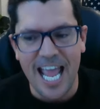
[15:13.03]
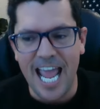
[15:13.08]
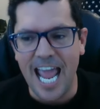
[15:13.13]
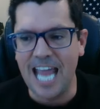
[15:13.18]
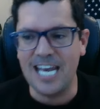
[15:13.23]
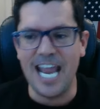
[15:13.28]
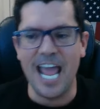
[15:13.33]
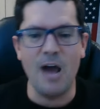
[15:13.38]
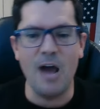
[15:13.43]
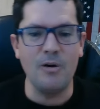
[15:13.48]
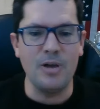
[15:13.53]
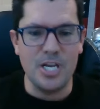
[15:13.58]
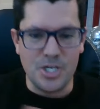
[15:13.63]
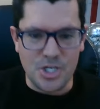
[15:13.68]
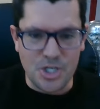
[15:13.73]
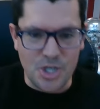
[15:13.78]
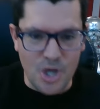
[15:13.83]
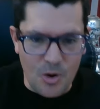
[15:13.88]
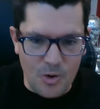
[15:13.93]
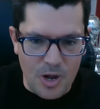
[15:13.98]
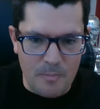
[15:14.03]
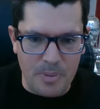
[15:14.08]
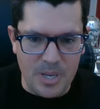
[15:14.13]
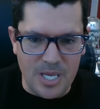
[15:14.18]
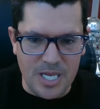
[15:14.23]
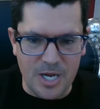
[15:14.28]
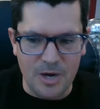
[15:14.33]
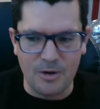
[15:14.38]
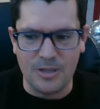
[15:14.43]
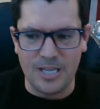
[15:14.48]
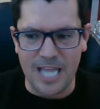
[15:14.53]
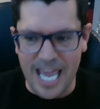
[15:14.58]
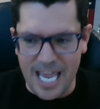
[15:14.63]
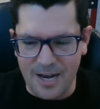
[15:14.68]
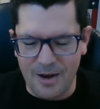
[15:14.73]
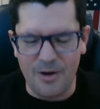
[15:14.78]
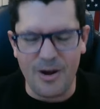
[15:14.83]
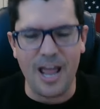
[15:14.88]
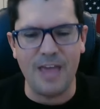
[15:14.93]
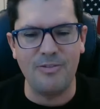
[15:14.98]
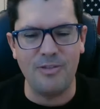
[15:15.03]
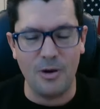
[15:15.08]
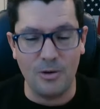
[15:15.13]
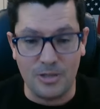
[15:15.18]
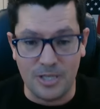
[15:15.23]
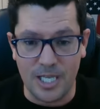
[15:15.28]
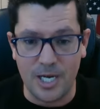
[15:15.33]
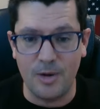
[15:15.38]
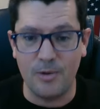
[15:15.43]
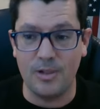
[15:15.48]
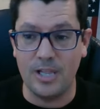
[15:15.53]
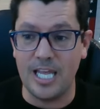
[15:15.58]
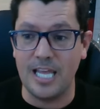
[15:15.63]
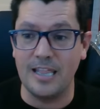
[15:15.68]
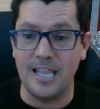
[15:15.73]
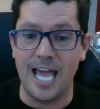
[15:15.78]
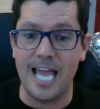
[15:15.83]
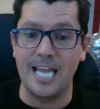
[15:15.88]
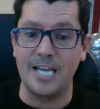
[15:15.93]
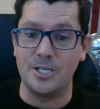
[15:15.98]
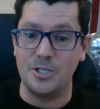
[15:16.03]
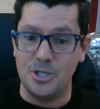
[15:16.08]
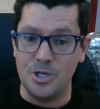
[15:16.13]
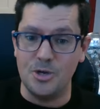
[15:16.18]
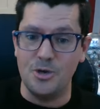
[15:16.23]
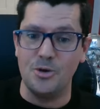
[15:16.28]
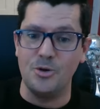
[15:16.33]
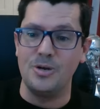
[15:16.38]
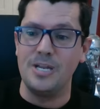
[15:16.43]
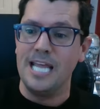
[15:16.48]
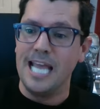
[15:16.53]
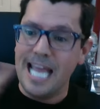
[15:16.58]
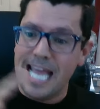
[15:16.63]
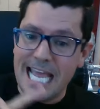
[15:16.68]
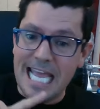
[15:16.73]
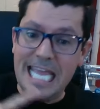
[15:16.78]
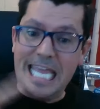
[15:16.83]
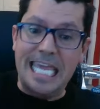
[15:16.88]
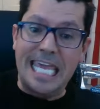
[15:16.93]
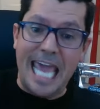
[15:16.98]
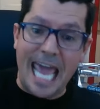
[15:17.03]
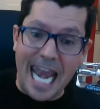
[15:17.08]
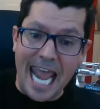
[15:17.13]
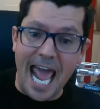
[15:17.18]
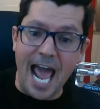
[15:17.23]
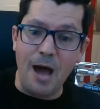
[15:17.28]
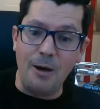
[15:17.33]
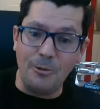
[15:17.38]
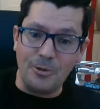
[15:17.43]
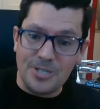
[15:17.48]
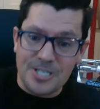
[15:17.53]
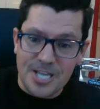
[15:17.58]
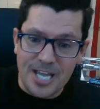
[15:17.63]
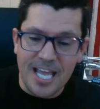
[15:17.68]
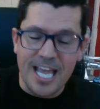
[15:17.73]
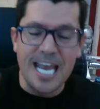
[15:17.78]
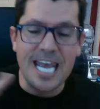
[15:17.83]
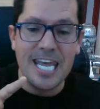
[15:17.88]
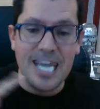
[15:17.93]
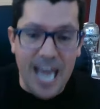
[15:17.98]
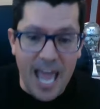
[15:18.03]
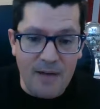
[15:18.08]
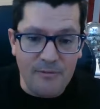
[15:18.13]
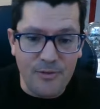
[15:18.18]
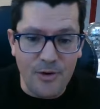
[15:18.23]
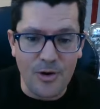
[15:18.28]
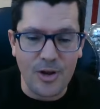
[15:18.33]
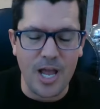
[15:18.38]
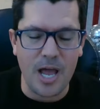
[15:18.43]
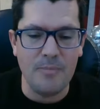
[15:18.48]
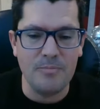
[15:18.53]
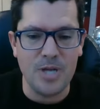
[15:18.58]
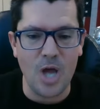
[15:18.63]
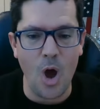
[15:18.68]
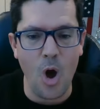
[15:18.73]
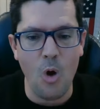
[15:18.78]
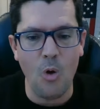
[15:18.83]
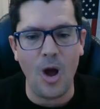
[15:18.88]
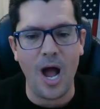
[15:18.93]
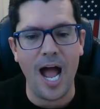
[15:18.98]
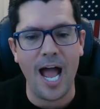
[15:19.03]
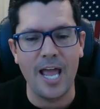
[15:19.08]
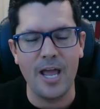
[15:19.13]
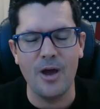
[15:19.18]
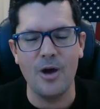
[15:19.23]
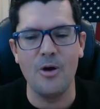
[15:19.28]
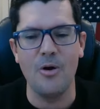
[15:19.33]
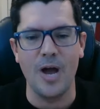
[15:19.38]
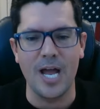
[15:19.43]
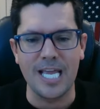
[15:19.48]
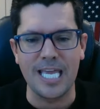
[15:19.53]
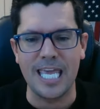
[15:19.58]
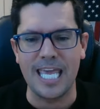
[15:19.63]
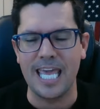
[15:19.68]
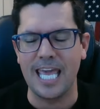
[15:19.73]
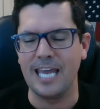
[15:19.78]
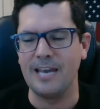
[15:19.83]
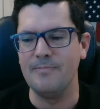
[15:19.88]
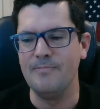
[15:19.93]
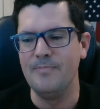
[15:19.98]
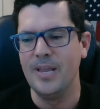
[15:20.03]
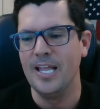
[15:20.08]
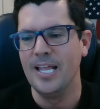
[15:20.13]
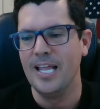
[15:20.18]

And now he's shown up a year later and they're literally like, dude, get out. Never come to Ohio again.